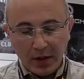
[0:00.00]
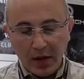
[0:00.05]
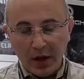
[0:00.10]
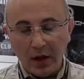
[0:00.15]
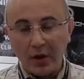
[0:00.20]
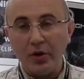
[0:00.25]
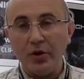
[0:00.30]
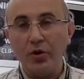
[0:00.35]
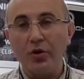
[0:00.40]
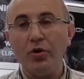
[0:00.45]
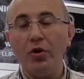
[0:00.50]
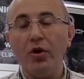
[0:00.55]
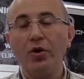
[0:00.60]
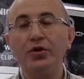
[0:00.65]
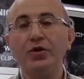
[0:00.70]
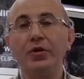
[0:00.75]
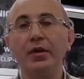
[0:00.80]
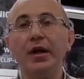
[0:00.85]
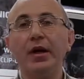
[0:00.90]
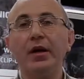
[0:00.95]
uh, you
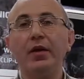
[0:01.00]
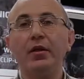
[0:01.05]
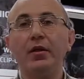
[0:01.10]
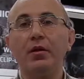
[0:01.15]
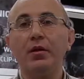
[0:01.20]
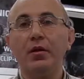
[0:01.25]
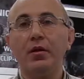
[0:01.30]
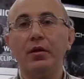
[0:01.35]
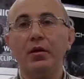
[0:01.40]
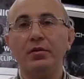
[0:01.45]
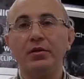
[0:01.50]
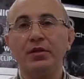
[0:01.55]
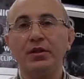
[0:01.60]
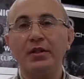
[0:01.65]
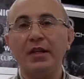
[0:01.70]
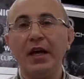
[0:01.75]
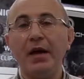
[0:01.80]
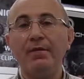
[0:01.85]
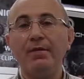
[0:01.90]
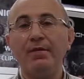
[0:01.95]
also get the
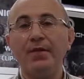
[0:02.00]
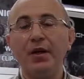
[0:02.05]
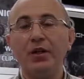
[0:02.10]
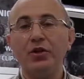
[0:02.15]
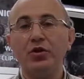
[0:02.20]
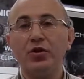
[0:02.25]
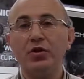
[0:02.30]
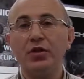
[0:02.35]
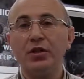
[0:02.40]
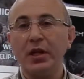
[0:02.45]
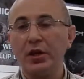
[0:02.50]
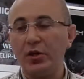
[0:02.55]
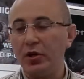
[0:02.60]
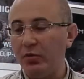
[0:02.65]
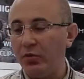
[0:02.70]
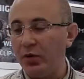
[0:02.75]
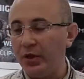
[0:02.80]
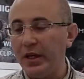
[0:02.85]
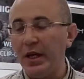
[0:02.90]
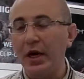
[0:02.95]
same features like
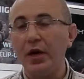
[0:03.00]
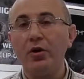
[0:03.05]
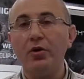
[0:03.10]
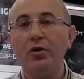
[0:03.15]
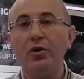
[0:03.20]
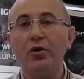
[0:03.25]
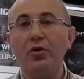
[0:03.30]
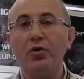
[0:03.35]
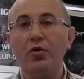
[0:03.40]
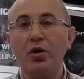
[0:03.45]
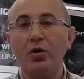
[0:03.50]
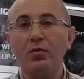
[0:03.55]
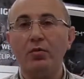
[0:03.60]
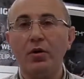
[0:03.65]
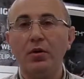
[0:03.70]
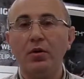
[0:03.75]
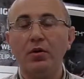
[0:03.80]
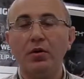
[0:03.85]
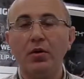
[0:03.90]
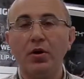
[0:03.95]
you would get on a
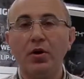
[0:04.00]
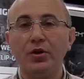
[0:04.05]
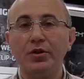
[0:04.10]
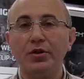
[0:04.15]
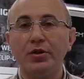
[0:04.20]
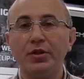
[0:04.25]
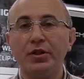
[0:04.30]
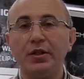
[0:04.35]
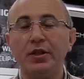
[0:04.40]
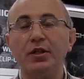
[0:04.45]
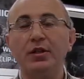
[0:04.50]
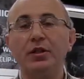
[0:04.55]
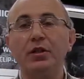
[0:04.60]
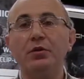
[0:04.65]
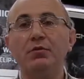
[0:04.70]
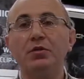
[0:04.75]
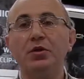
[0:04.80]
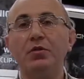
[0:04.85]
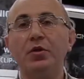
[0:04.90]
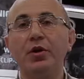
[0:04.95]
normal larger
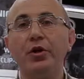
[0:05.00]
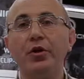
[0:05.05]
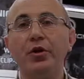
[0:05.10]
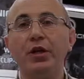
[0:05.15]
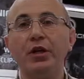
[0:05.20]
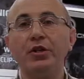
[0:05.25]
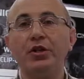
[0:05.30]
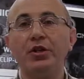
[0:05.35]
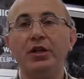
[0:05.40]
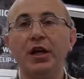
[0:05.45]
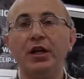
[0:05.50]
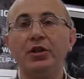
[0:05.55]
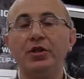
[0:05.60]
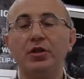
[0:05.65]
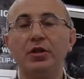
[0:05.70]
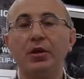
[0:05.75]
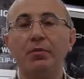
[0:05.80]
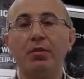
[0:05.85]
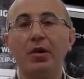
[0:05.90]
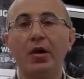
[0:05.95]
systems, where you can
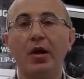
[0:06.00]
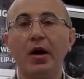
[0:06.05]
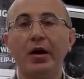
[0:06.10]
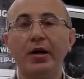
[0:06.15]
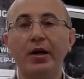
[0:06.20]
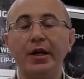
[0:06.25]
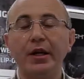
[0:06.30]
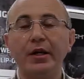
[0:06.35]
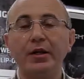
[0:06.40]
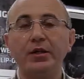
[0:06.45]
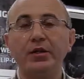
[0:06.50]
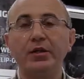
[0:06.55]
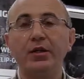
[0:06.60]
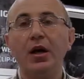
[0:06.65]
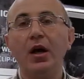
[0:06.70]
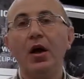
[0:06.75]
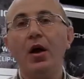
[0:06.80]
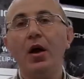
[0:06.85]
change the polarities